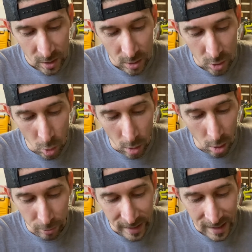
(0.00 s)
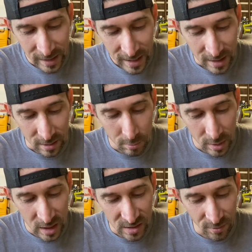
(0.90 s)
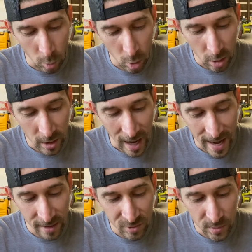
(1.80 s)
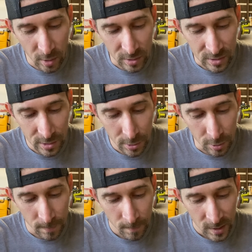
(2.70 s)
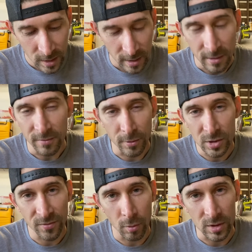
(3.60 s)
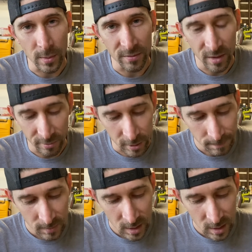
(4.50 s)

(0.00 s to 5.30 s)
You are already clean because of the word I have spoken to you." And then verse 4 is my favorite.